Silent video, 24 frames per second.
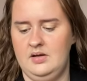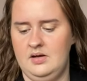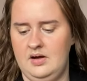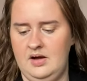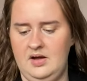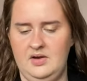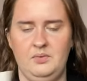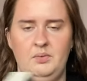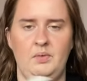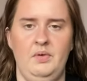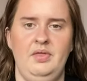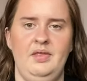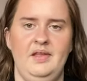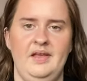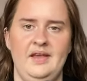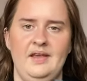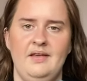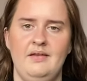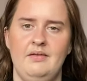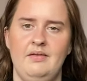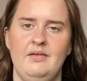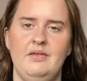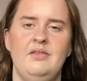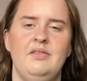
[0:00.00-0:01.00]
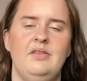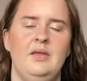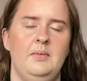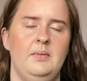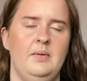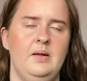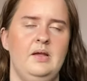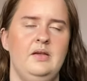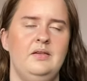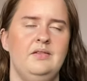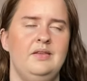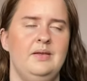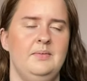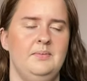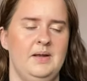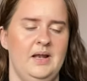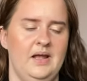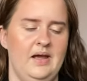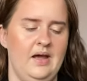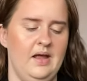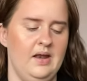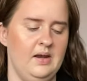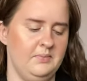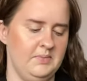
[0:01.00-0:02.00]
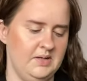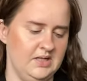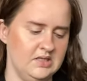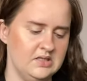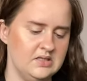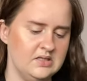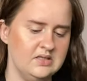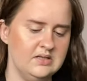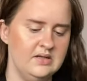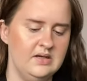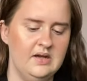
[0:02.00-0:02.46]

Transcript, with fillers: I'd want like sim similar elements.